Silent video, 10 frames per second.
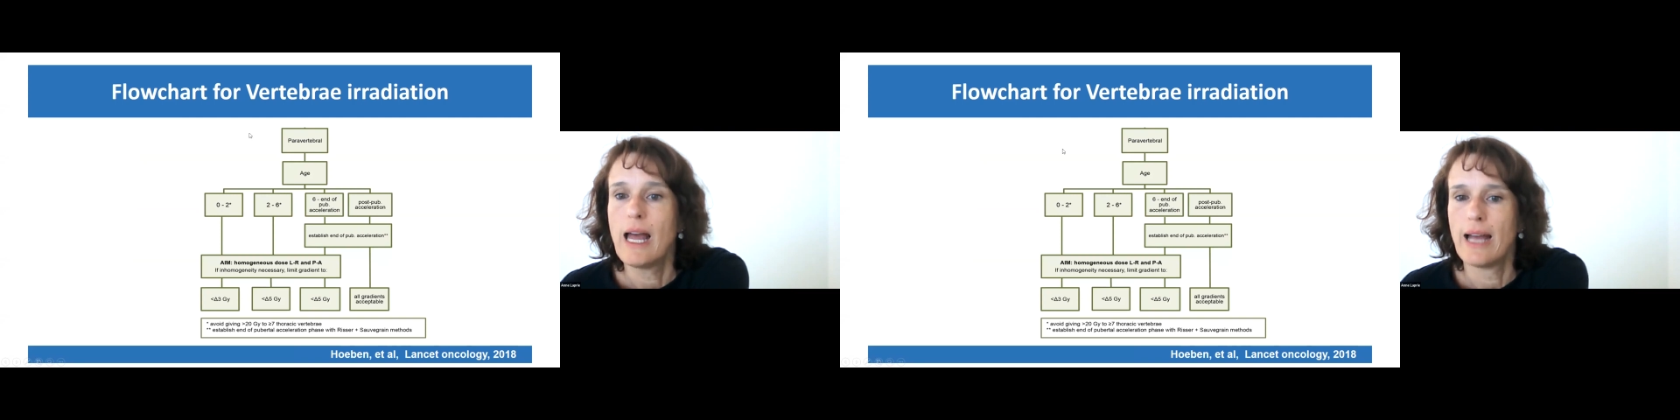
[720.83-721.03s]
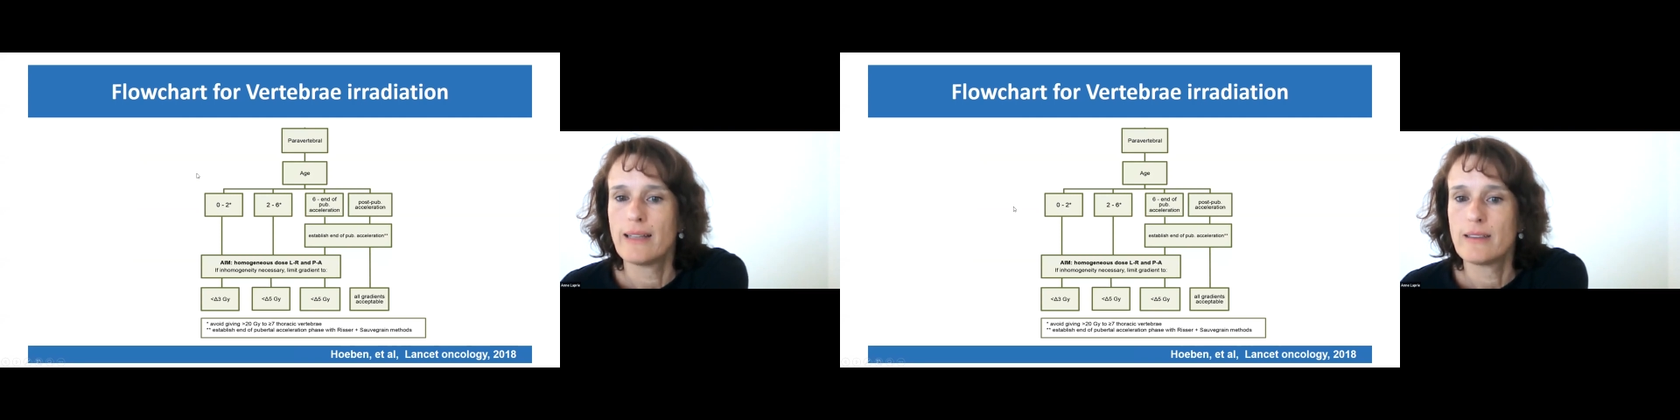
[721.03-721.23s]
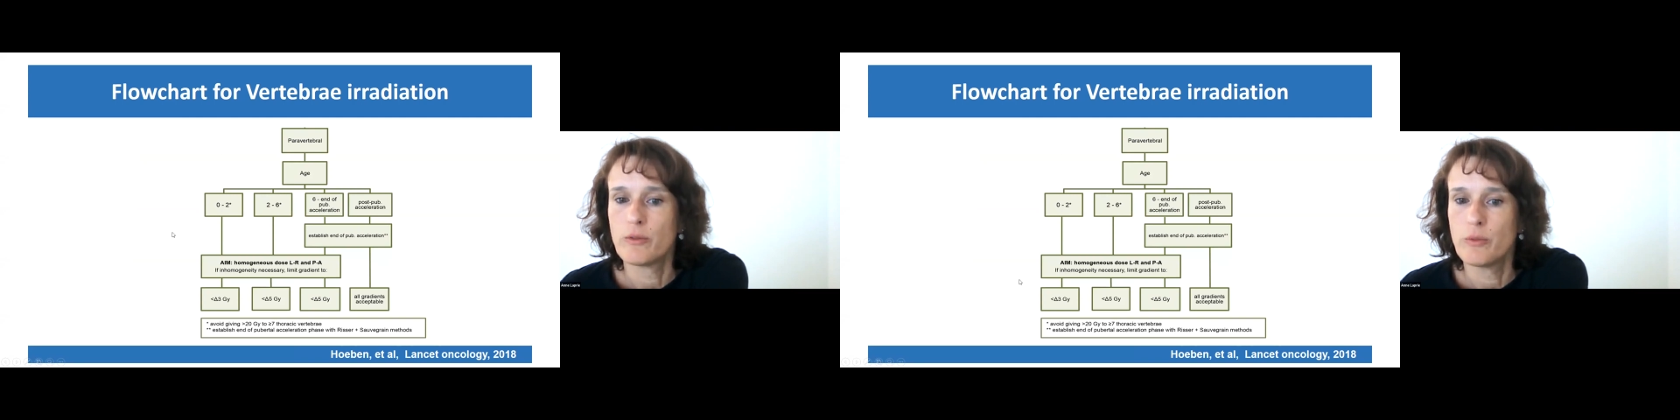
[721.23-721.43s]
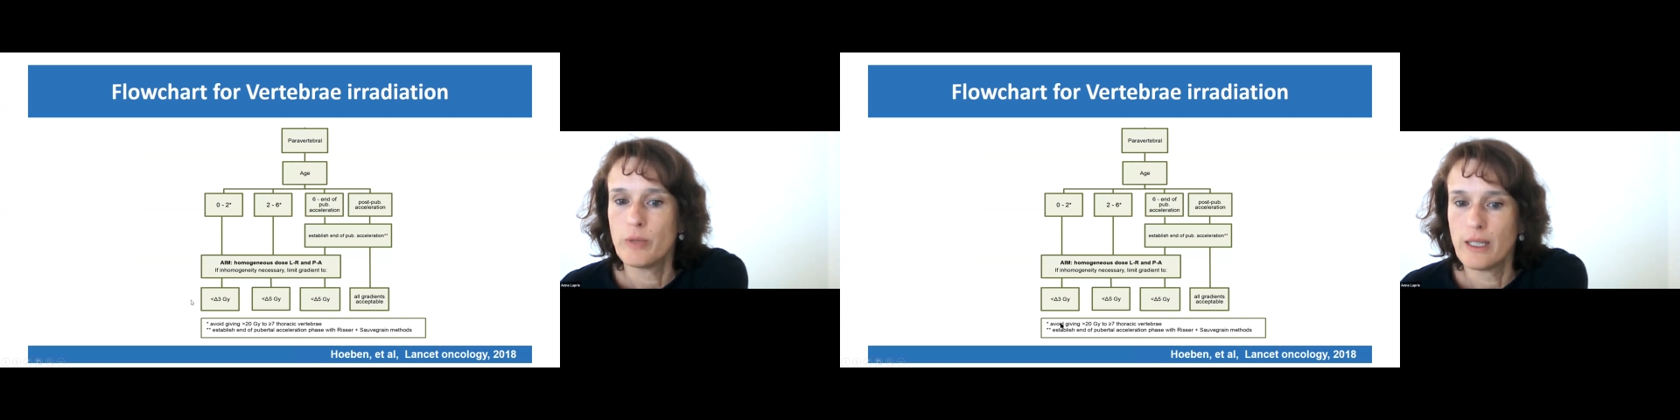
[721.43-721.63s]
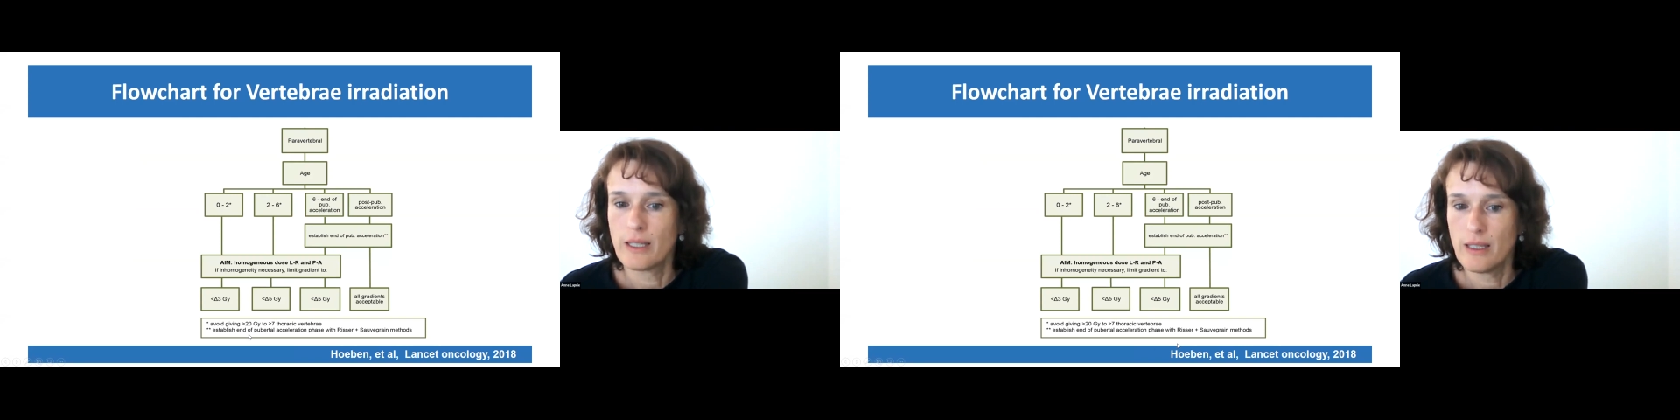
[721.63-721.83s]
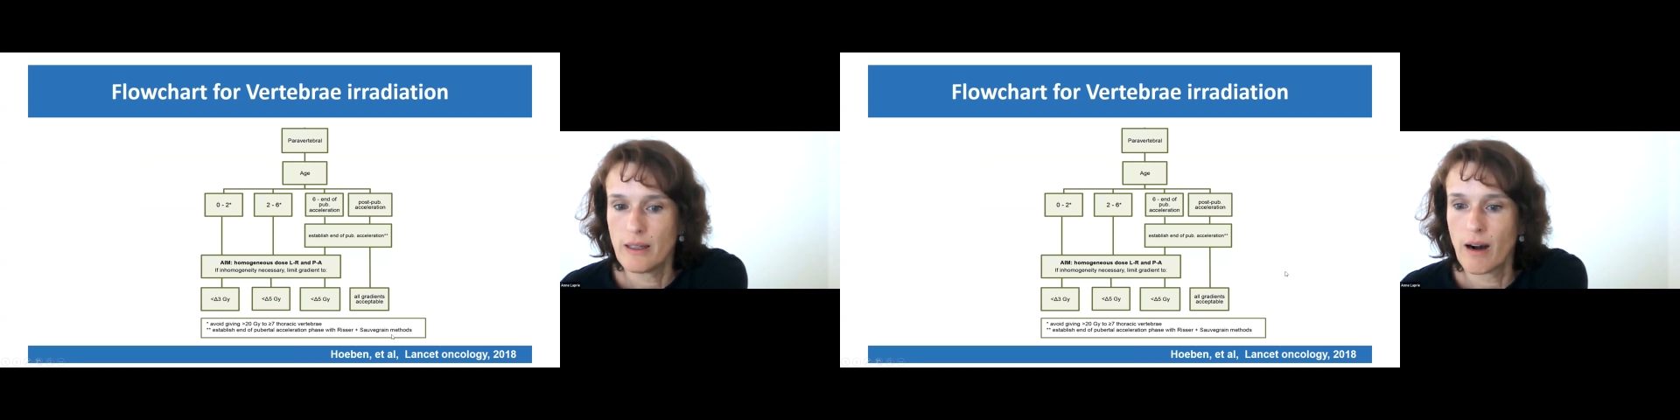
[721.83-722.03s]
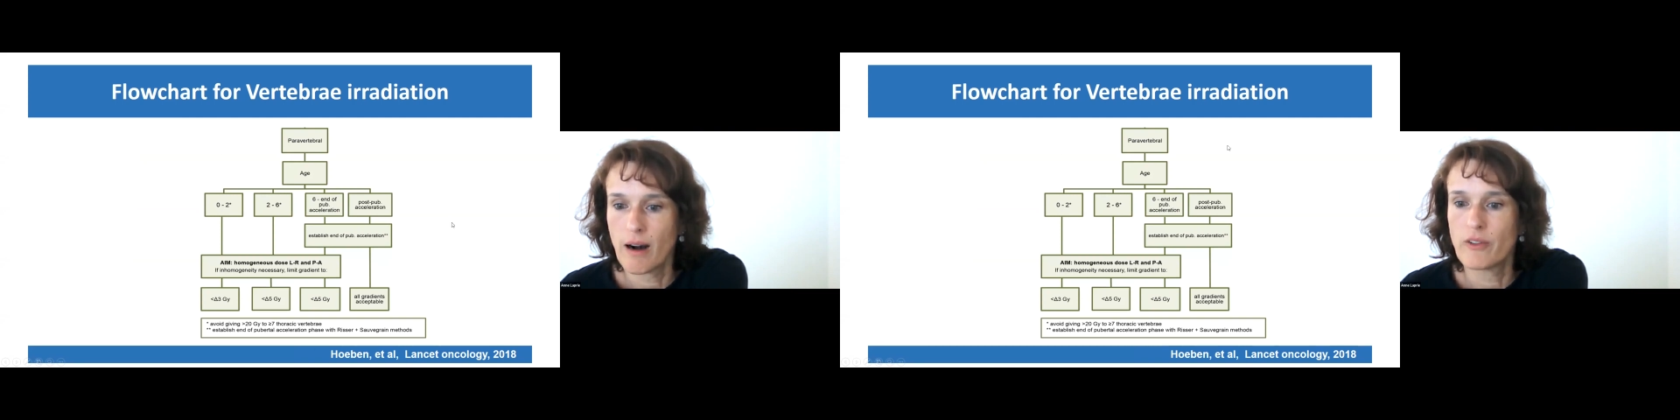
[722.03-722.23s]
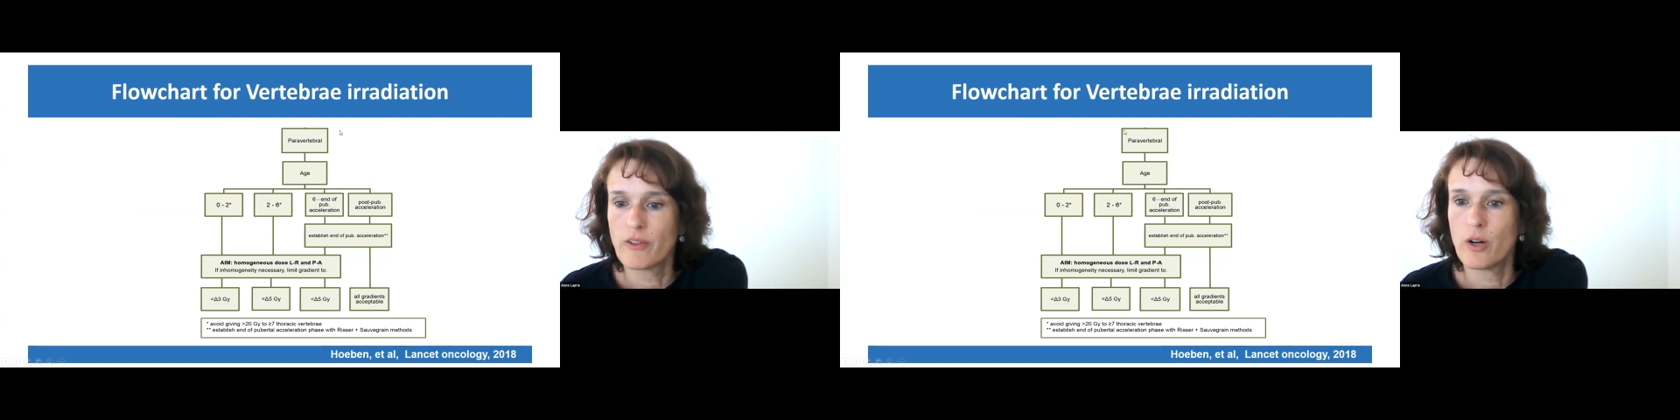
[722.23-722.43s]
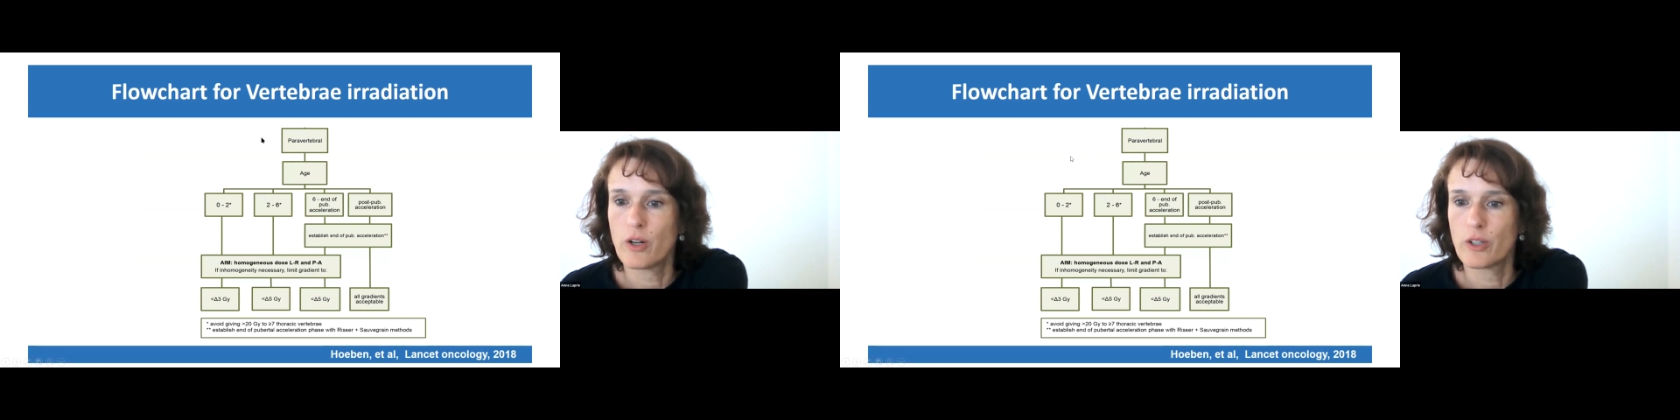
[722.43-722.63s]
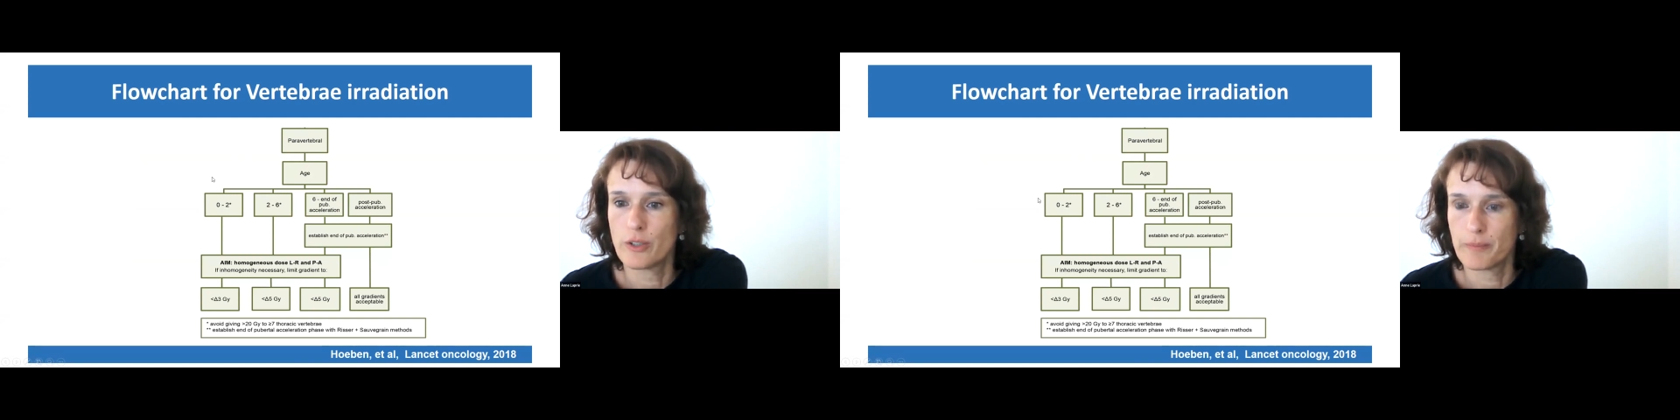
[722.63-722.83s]
and we here have
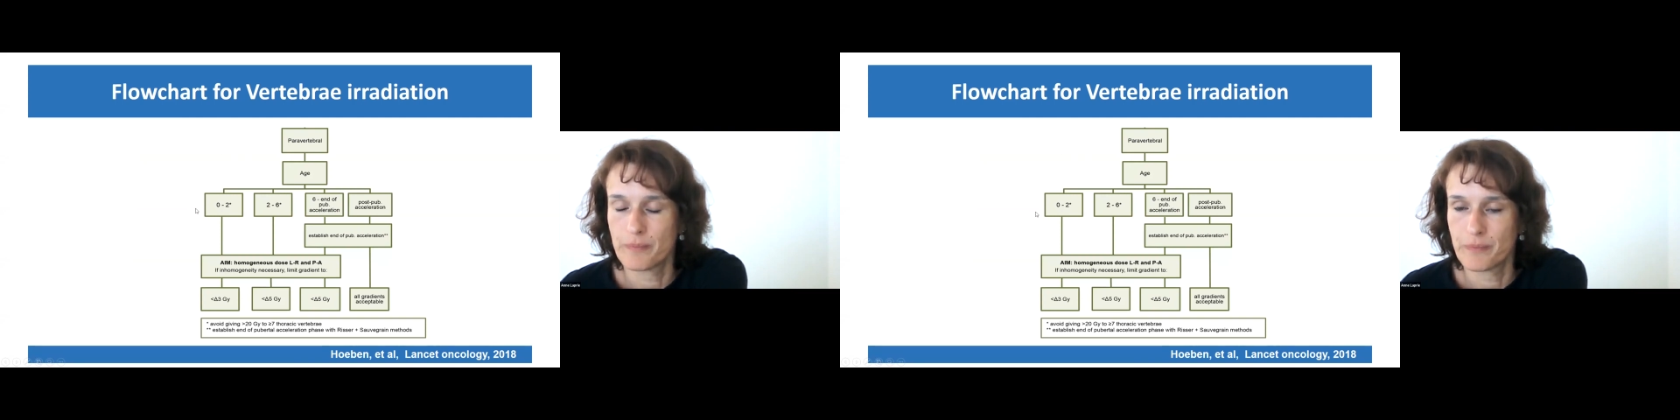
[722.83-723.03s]
a